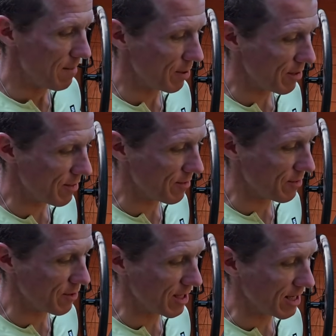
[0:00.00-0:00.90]
But
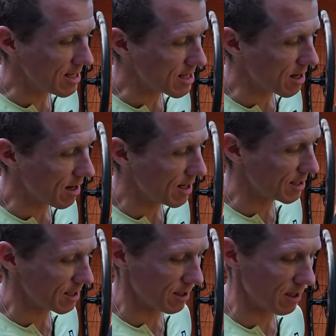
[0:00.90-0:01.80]
the Elite
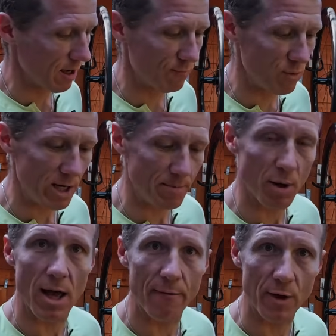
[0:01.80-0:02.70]
guys have really
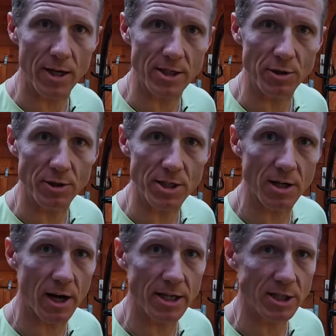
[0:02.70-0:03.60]
put effort into
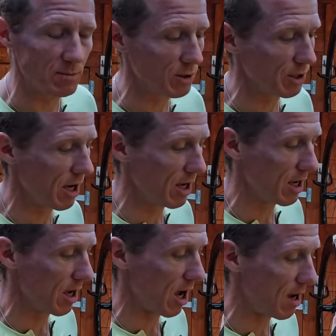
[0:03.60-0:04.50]
designing some good
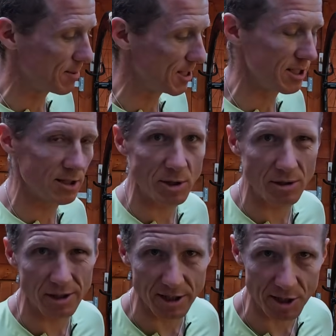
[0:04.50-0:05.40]
hub systems
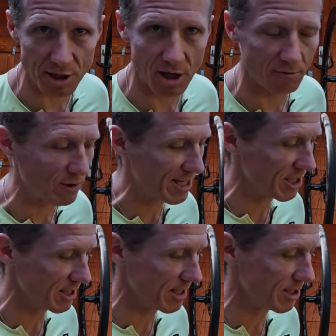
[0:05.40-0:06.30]
using a star
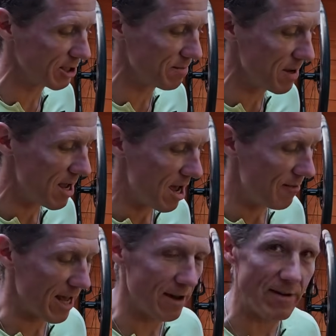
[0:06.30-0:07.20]
ratchet system.
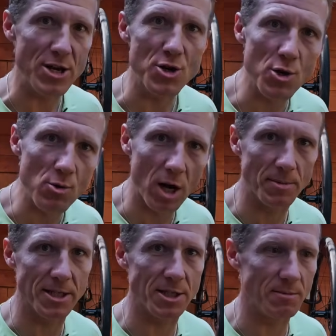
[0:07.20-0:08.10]
They have a new hub
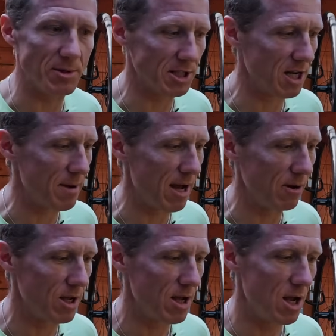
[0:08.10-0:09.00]
system that's come
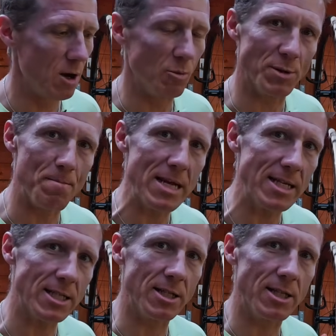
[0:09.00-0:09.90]
out, which
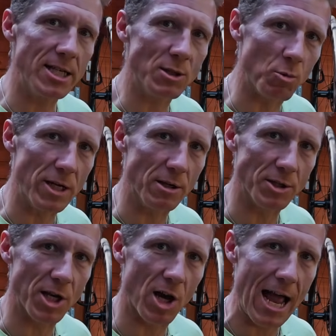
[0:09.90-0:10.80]
means that these
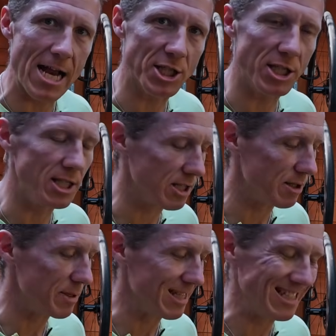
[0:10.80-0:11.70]
wheels are actually going to
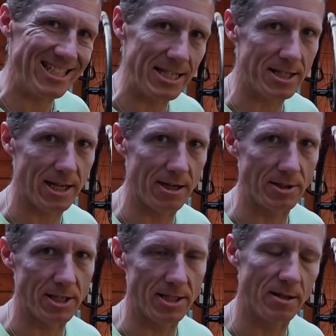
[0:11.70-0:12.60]
be
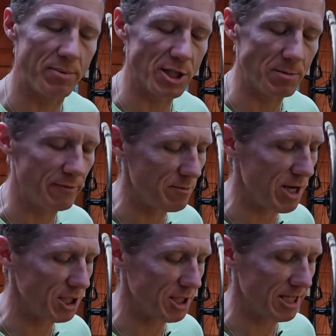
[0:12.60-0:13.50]
discounted, and I'll put some
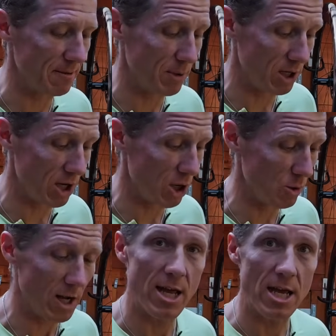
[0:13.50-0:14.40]
information down below
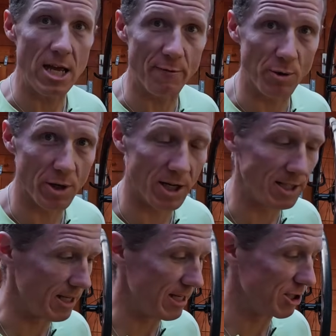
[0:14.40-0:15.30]
if you guys
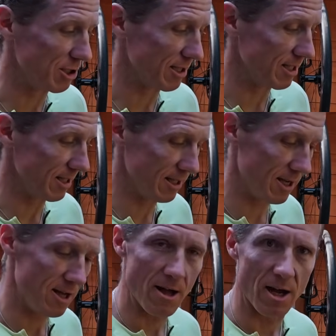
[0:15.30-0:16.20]
are interested.
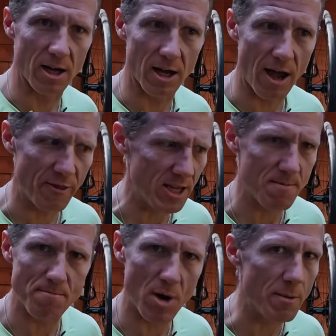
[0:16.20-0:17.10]
I think
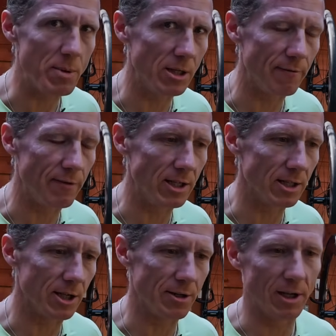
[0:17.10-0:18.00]
it might be an affiliate
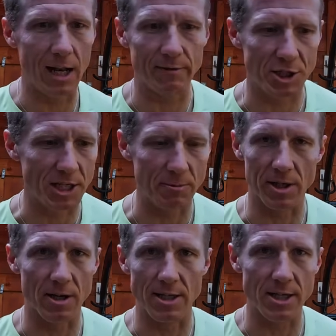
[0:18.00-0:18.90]
code. I'll have to check with the
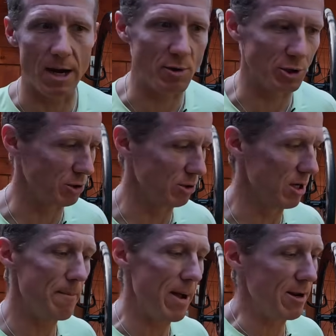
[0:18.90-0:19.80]
guys, I'm not sure.
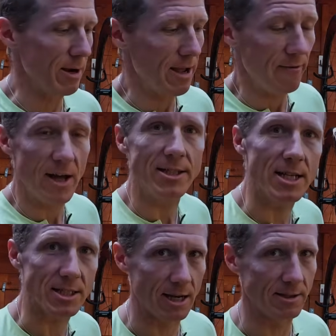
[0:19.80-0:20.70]
But anyway, they're
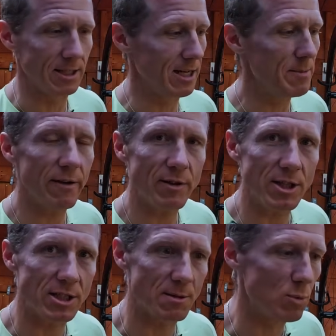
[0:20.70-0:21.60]
discounted. Let me give you
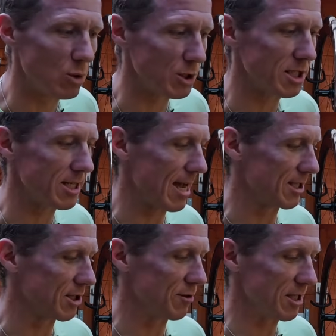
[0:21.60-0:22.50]
some more
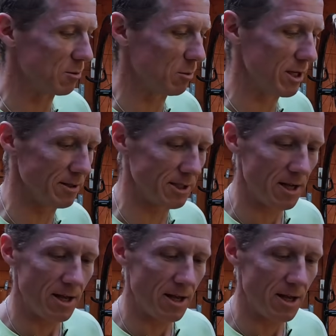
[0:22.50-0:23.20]
stats on these wheels.